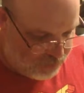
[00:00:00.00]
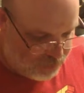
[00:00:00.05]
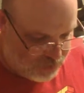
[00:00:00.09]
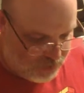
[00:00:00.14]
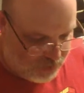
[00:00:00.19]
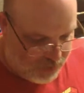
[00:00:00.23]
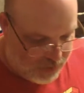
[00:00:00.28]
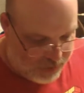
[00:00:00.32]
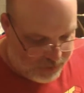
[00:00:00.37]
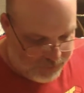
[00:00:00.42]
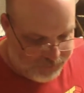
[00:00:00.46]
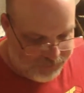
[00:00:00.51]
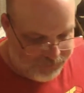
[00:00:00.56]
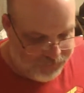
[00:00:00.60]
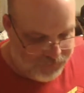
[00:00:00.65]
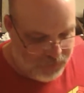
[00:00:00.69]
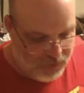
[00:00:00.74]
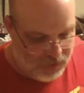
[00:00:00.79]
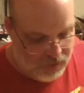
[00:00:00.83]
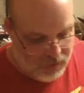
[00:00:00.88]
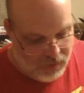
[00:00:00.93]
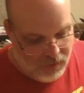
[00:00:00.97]
great.
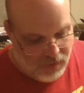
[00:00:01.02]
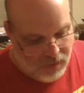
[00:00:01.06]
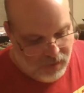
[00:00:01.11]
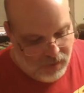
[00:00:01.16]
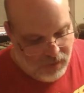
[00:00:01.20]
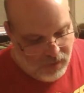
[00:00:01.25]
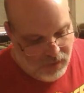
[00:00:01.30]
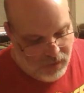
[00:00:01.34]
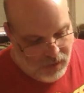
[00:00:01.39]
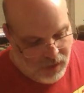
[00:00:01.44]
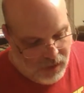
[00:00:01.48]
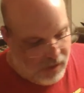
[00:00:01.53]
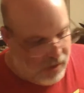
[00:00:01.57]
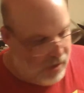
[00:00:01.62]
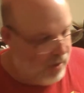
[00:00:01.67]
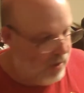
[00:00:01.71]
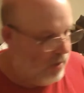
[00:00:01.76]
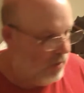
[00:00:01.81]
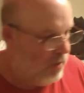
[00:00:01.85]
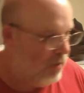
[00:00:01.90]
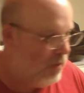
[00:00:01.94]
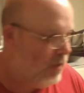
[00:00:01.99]

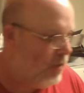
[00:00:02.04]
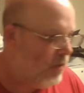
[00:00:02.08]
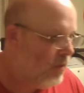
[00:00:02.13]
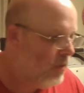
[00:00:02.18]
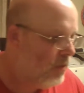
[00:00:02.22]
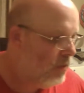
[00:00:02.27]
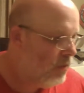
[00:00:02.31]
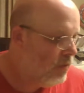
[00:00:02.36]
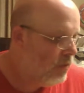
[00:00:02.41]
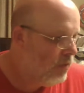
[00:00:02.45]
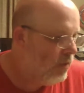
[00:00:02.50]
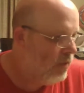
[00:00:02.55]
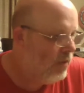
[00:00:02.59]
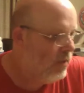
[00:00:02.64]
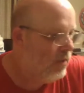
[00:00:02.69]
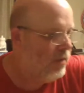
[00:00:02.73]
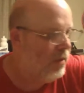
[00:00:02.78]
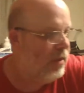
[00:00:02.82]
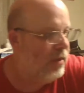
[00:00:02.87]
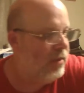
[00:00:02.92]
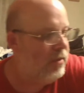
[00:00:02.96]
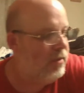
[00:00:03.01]
All
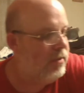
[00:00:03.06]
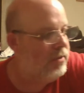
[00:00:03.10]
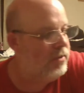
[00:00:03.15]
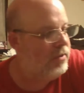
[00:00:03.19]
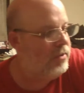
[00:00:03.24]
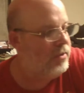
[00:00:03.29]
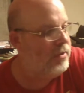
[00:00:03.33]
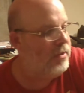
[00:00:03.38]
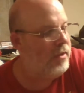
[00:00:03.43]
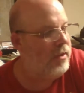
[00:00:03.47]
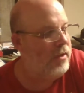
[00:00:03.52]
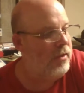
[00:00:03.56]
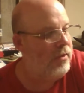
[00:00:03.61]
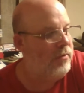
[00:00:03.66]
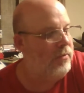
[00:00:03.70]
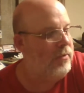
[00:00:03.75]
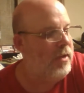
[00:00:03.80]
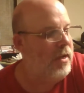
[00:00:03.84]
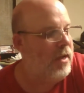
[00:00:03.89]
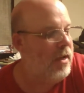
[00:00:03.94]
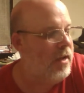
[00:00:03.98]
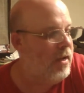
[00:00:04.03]
right, let's see. Do
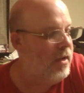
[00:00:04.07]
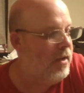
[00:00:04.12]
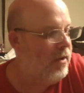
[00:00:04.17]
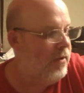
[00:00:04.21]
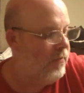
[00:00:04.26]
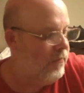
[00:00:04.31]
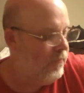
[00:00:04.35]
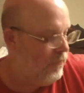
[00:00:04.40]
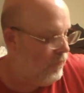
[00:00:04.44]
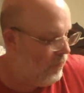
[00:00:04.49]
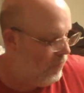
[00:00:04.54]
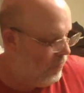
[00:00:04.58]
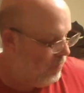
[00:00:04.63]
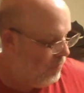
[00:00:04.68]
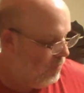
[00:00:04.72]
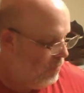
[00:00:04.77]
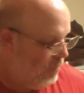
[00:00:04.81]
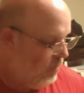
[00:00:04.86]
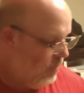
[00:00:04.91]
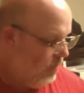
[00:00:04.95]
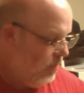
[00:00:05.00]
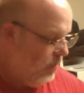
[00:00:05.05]
we have
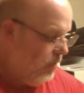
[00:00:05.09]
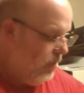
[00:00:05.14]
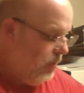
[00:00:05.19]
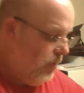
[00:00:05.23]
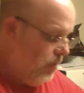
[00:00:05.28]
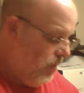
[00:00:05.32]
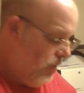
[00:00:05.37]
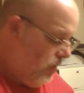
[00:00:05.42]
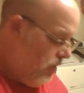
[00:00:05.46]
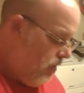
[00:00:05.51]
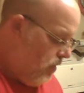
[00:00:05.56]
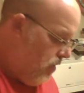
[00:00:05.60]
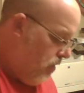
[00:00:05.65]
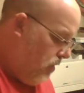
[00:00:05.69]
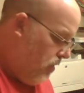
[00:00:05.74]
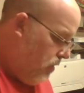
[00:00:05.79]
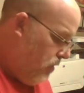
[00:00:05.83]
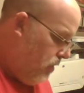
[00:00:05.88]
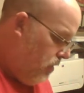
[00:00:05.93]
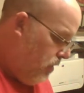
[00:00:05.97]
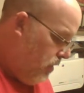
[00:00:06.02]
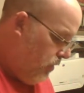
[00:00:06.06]

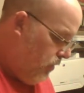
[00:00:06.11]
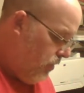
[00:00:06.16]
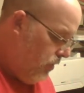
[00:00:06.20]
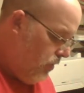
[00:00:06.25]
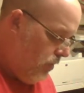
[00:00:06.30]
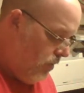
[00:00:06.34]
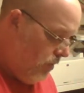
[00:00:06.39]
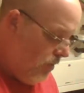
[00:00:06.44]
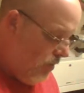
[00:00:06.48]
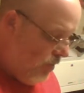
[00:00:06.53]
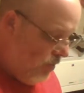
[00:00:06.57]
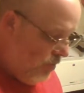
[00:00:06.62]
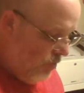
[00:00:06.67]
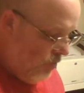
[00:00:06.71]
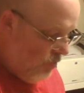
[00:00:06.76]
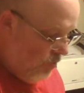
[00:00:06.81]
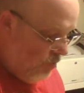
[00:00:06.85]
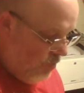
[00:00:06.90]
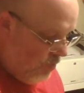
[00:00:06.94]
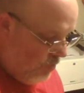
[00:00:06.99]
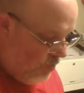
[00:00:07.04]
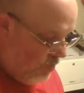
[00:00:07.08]
the necessary
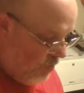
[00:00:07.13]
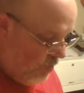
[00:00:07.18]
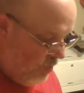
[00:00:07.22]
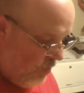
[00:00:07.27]
tools to go